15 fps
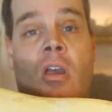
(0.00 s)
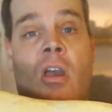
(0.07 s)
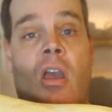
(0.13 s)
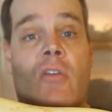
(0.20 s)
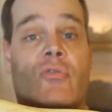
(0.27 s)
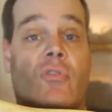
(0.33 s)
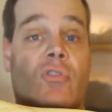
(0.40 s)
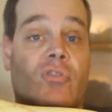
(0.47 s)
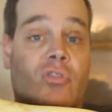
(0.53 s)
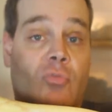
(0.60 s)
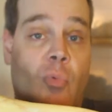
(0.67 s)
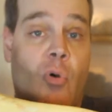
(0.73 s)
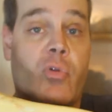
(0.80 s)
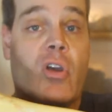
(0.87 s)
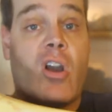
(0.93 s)
And so this is
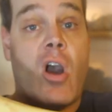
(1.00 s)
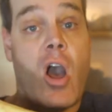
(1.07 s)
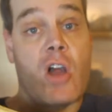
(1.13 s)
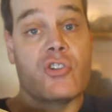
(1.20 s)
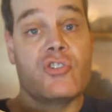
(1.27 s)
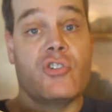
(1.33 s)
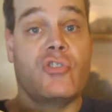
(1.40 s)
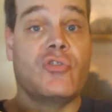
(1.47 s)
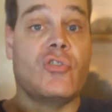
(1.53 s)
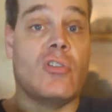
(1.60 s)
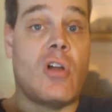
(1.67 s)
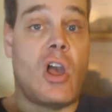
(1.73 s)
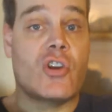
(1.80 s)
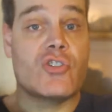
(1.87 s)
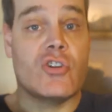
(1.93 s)
both a conscious
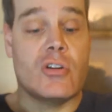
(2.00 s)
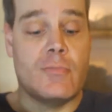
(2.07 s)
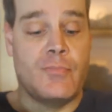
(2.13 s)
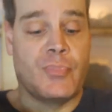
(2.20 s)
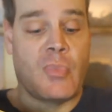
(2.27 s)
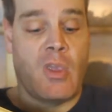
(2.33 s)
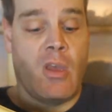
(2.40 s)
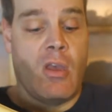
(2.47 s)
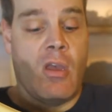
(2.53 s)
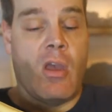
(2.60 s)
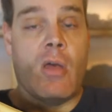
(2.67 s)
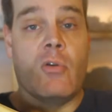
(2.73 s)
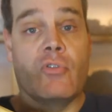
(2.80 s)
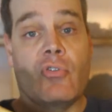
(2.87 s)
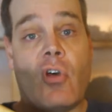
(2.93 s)
selection.
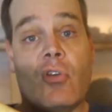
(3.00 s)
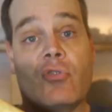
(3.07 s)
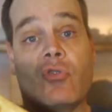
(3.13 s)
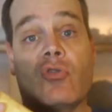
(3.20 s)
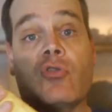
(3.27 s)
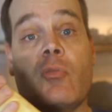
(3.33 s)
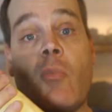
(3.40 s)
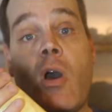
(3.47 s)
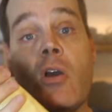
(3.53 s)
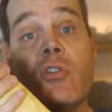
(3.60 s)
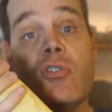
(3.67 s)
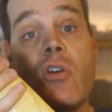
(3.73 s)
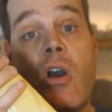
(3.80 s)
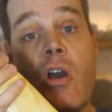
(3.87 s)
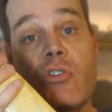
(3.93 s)
There's also some
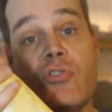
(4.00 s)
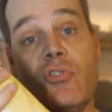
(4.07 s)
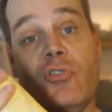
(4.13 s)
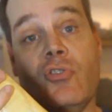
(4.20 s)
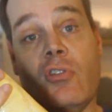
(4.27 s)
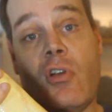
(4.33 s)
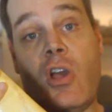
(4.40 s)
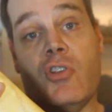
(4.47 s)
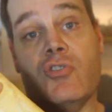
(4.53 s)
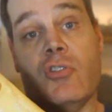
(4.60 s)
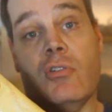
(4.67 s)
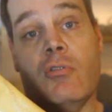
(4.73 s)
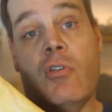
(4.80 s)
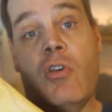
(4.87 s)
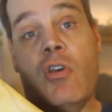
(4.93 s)
unconscious
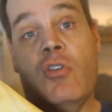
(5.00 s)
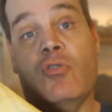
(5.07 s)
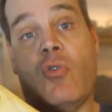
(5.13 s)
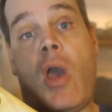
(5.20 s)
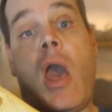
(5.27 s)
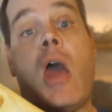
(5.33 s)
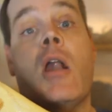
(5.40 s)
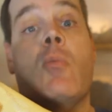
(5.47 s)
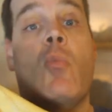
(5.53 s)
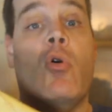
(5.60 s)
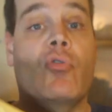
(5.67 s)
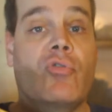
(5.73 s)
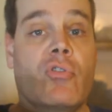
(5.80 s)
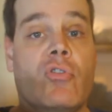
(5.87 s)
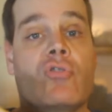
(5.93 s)
selection. So
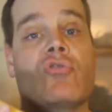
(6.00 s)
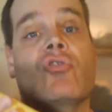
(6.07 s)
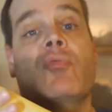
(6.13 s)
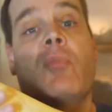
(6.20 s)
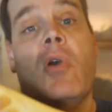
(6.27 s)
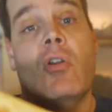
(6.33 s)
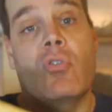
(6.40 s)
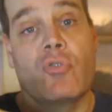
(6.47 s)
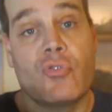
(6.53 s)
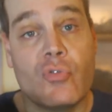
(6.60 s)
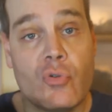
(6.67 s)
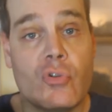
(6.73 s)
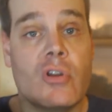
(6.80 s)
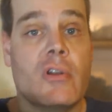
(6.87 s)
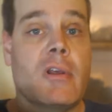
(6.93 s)
animals that are just better
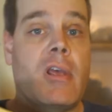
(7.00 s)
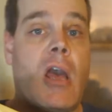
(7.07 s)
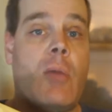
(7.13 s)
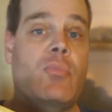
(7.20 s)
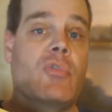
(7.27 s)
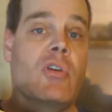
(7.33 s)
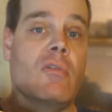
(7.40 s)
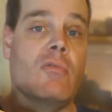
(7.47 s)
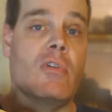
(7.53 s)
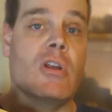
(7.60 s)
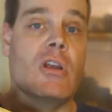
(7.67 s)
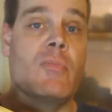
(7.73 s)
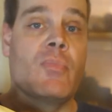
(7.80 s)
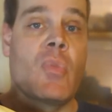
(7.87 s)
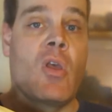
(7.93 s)
suited to
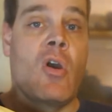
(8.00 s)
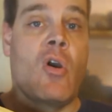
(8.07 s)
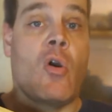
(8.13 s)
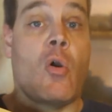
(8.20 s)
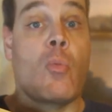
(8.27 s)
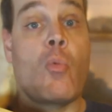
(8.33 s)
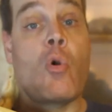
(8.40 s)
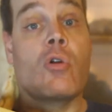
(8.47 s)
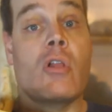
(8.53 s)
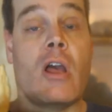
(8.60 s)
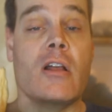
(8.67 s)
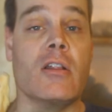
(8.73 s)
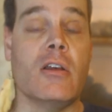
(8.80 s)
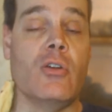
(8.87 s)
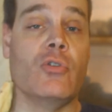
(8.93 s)
captivity are more
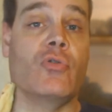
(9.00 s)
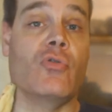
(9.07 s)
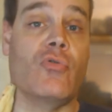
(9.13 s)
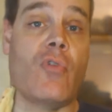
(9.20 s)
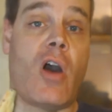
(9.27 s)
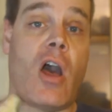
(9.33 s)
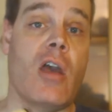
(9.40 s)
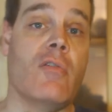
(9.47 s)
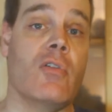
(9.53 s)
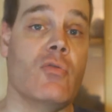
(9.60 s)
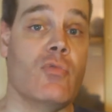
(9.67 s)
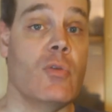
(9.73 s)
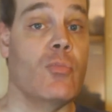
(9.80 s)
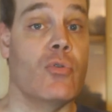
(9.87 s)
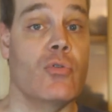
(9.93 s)
likely to survive and
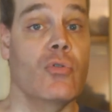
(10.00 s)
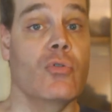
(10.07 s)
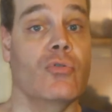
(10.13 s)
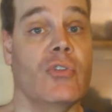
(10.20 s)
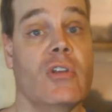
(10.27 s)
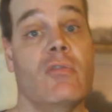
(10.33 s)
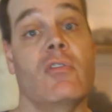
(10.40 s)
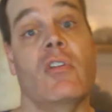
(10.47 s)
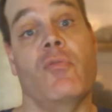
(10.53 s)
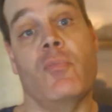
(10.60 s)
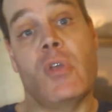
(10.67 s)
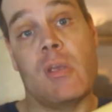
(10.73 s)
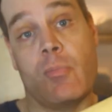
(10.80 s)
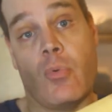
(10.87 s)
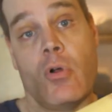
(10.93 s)
reproduce, even if
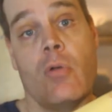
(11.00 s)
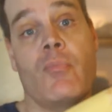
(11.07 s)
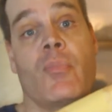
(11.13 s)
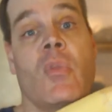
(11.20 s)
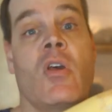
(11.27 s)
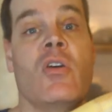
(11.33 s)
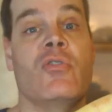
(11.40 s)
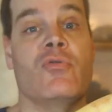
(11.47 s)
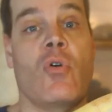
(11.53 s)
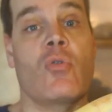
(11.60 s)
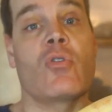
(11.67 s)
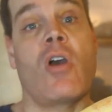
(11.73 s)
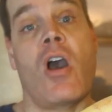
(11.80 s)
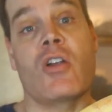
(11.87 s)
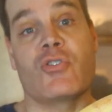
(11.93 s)
people
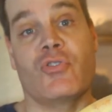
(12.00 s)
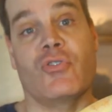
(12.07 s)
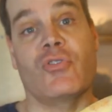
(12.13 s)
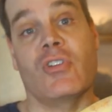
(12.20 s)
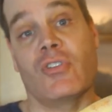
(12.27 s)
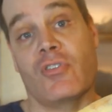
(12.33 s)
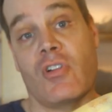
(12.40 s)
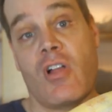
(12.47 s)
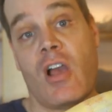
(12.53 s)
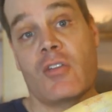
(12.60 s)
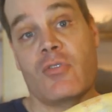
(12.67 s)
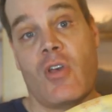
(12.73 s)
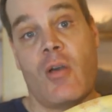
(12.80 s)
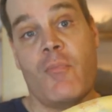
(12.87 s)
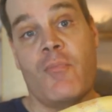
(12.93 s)
don't consciously
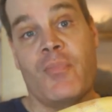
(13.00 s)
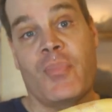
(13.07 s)
select them.